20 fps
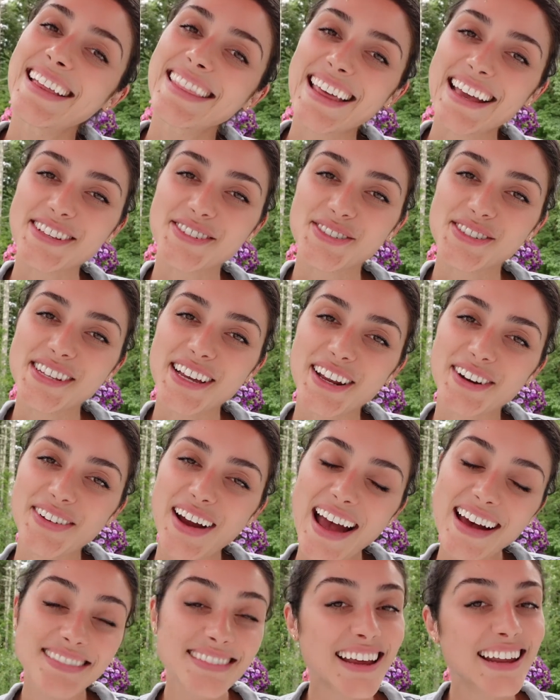Thanks for sticking
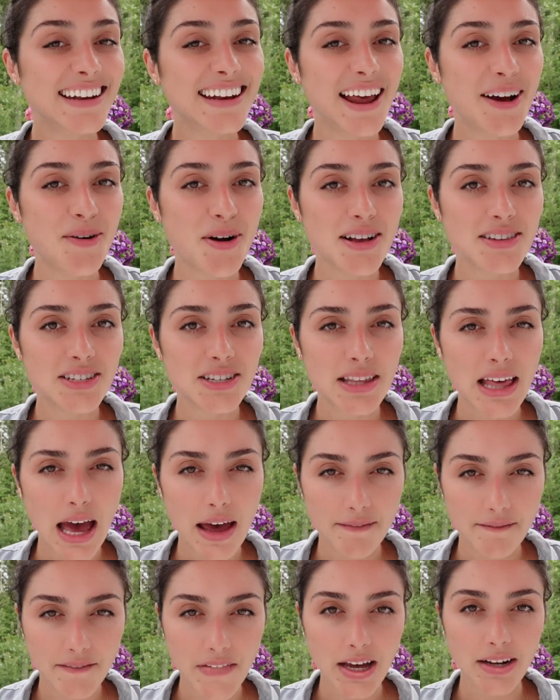around. Now on to
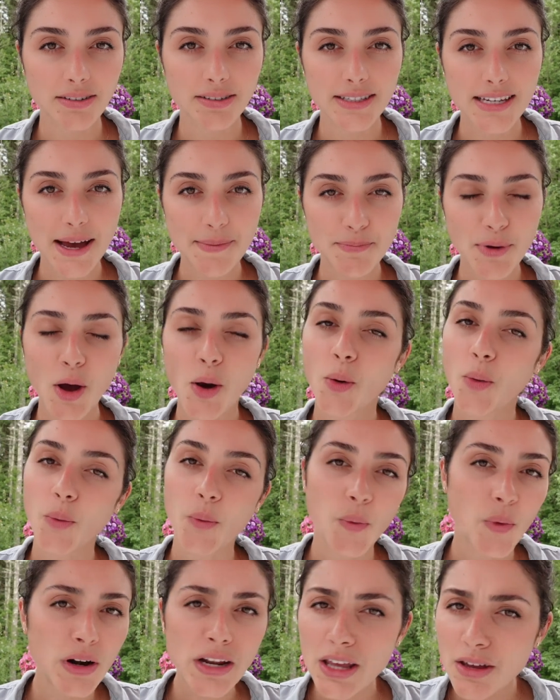that final tip.
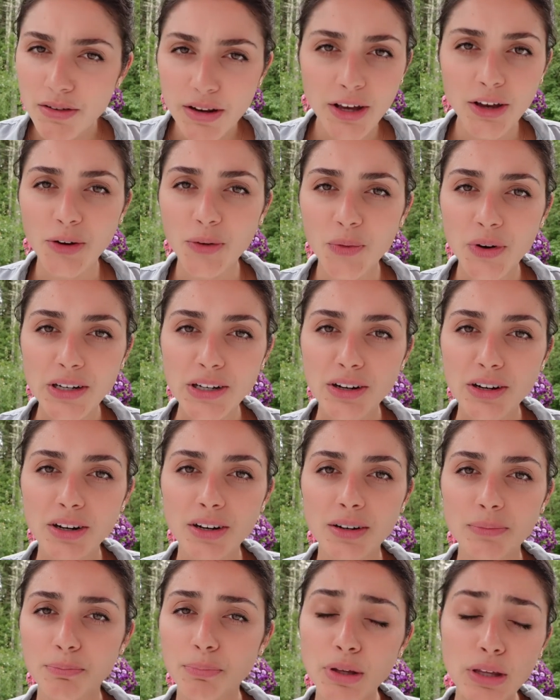What do you do when your
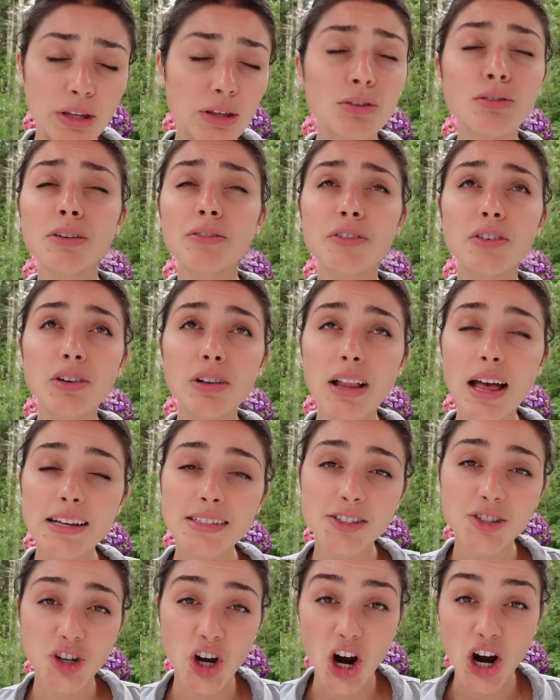beautiful
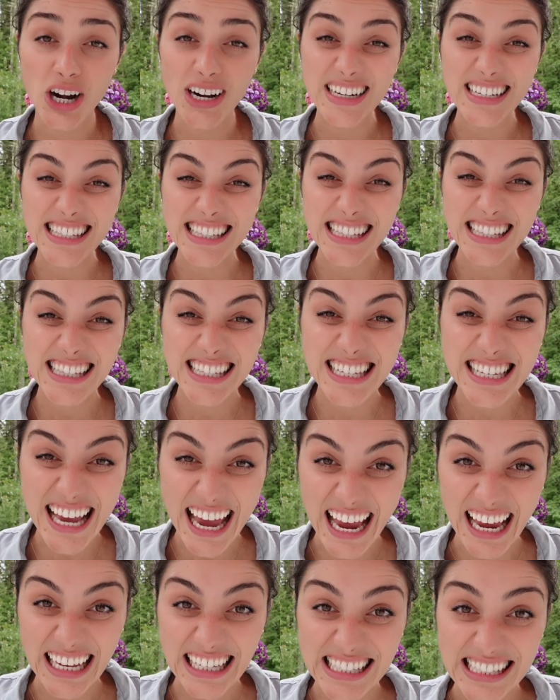glass jar
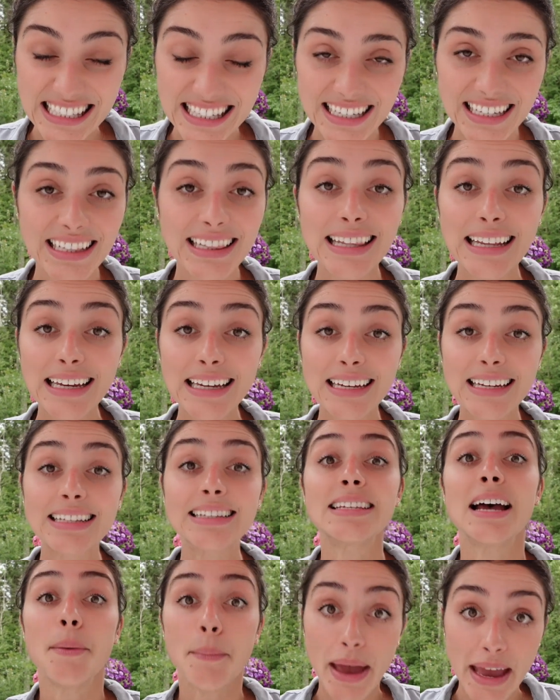stinks? like
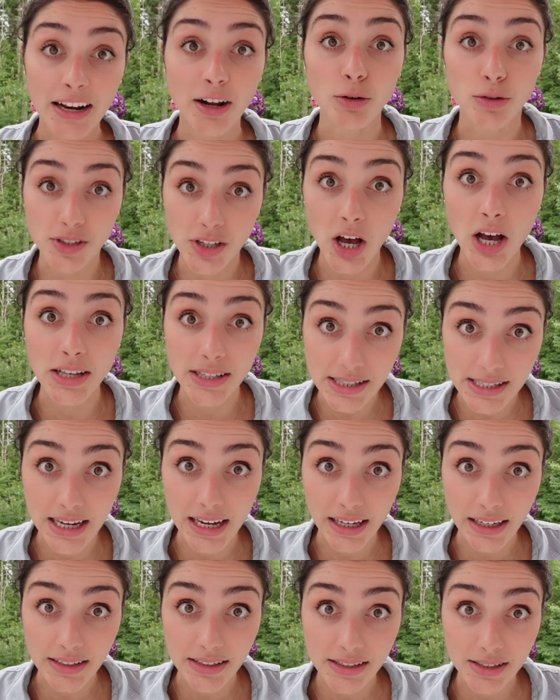tomato sauce
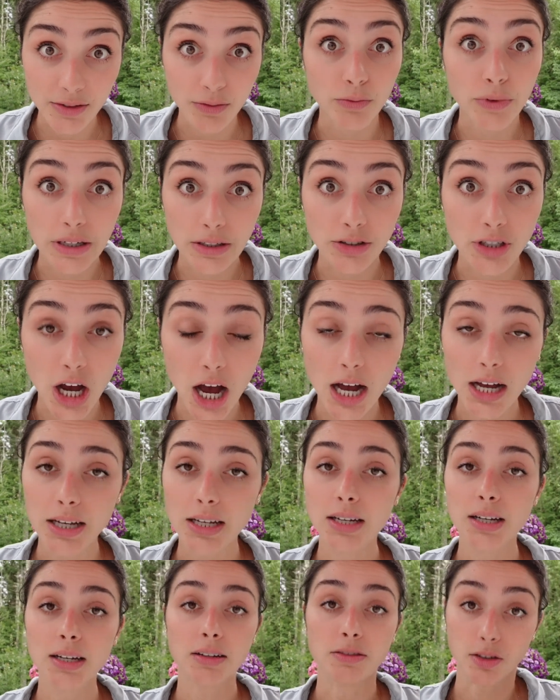stinks. Real talk.
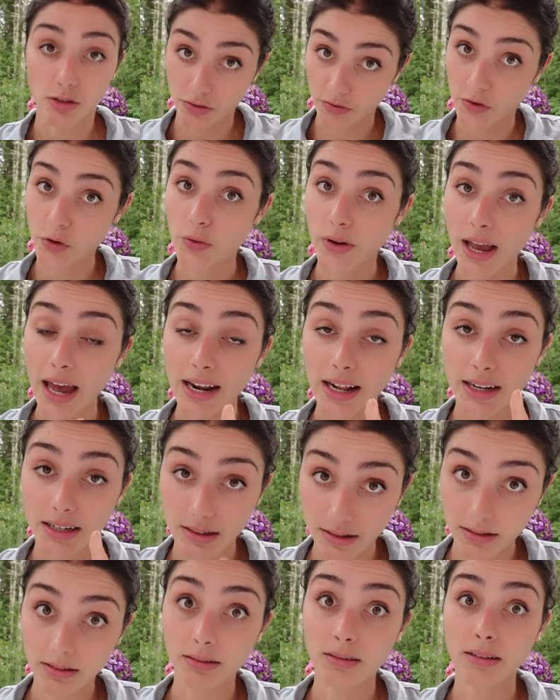Those of you get it,
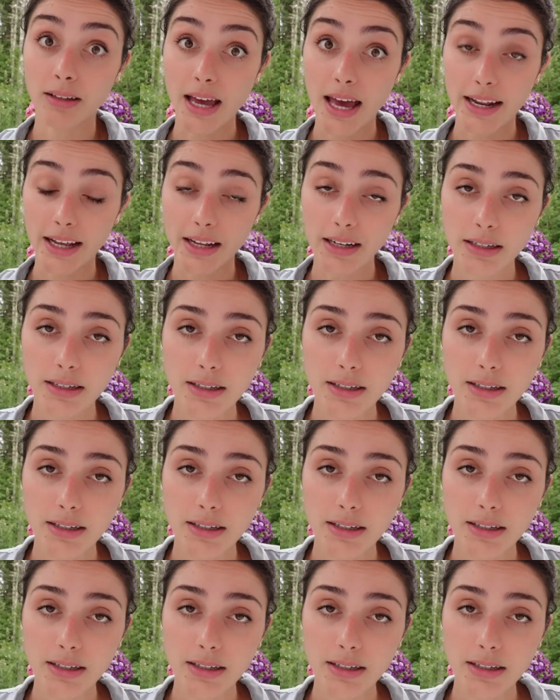get it.